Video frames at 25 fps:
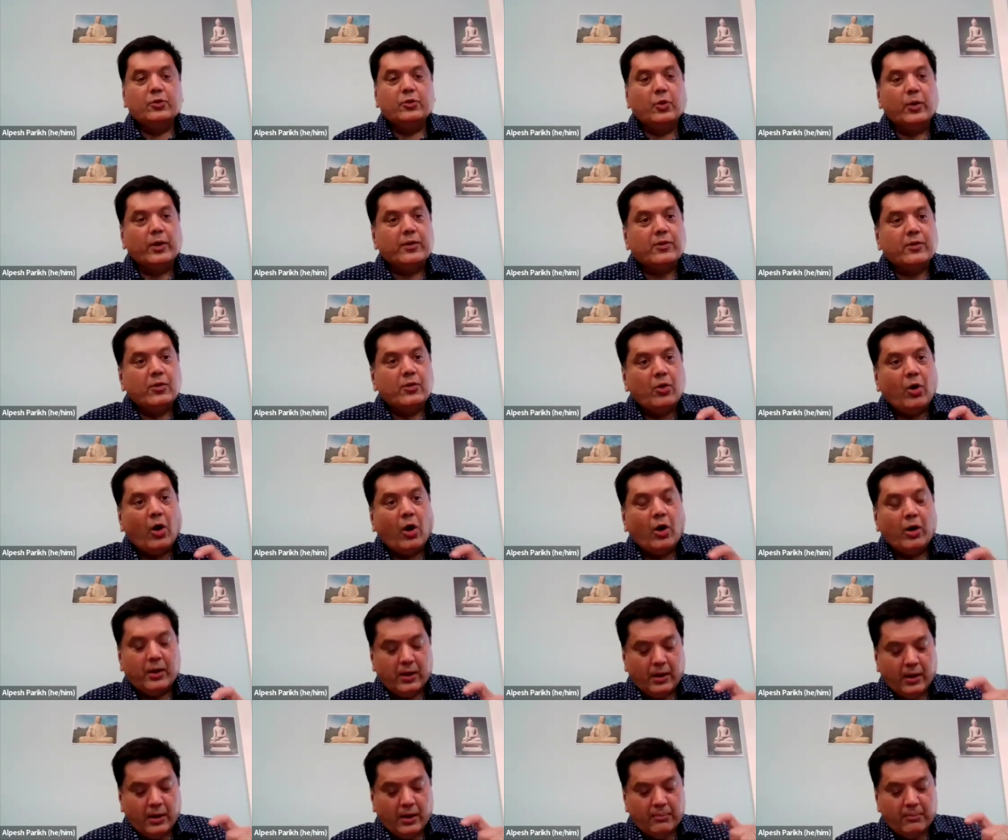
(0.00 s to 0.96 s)
So it's
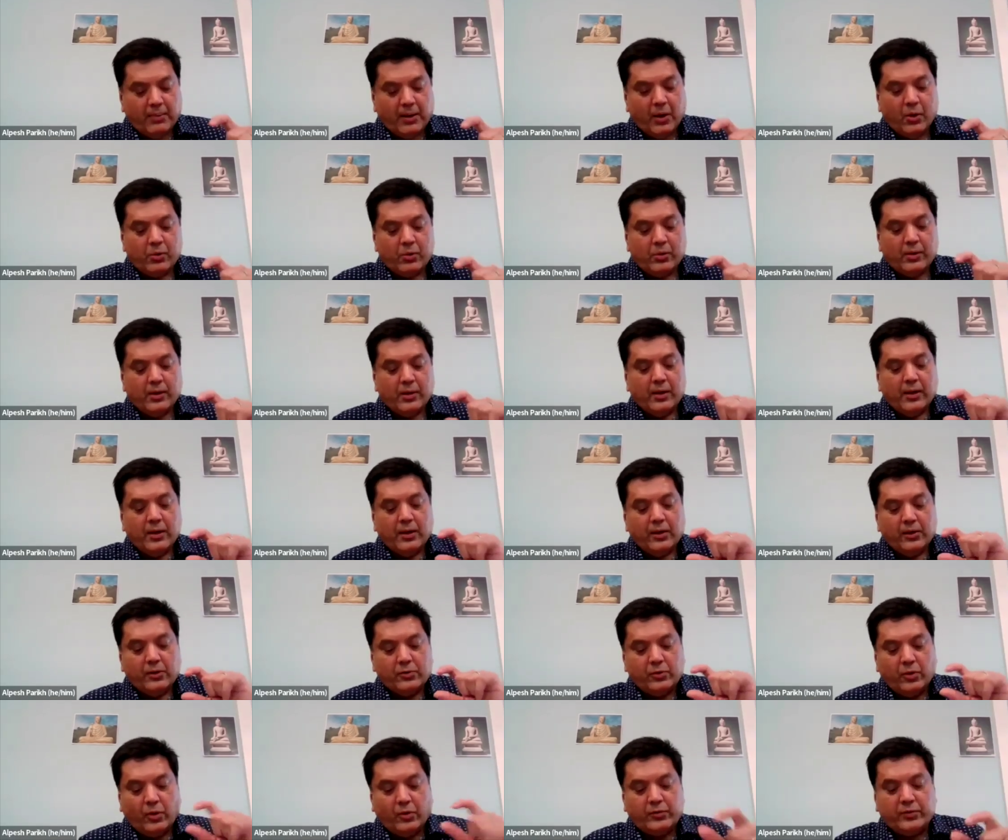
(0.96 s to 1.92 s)
not about
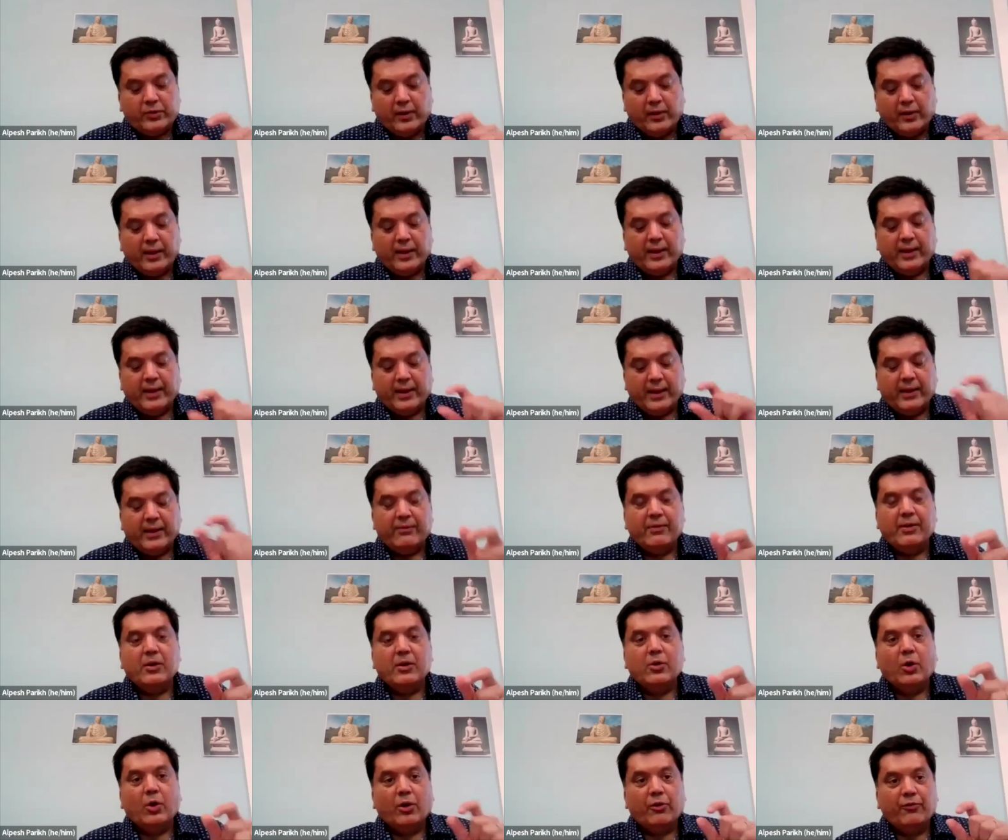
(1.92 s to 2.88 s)
constantly
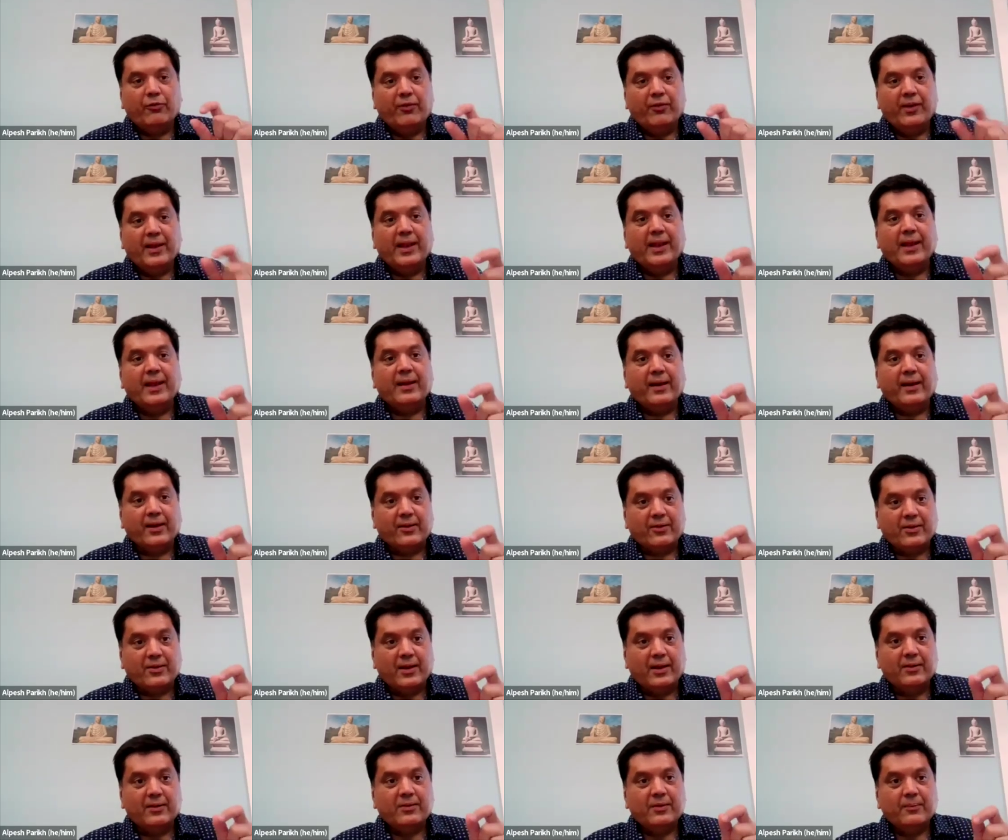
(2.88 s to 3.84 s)
craving or feeling
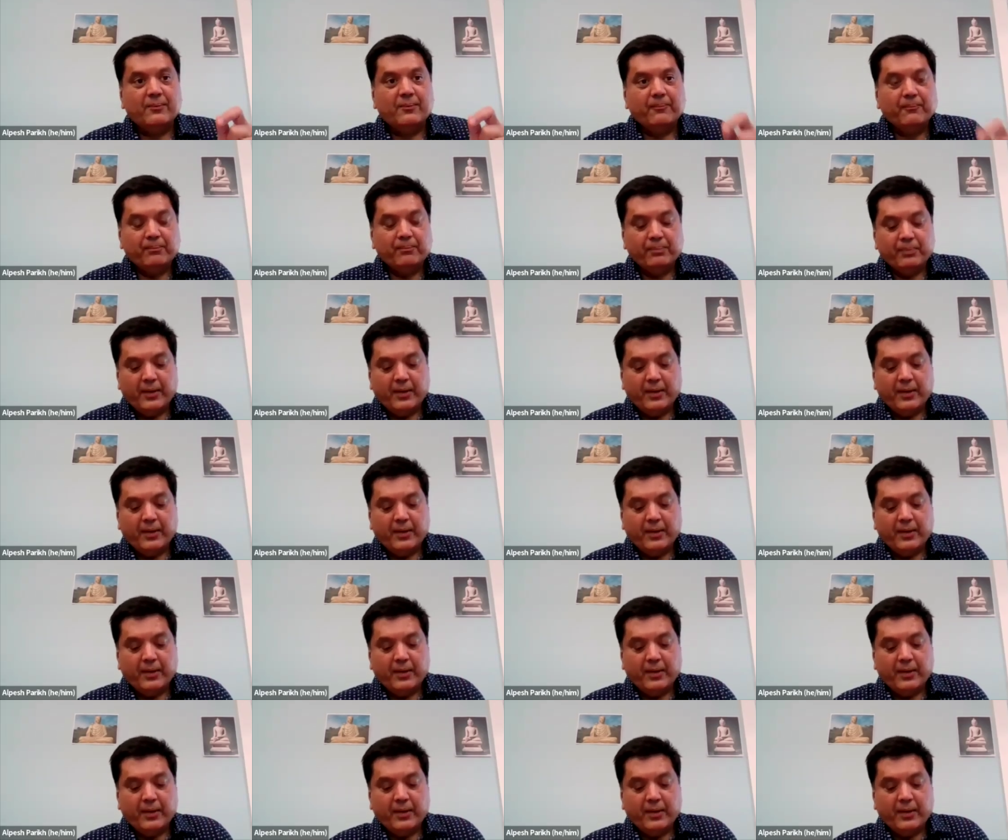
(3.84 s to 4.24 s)
restless.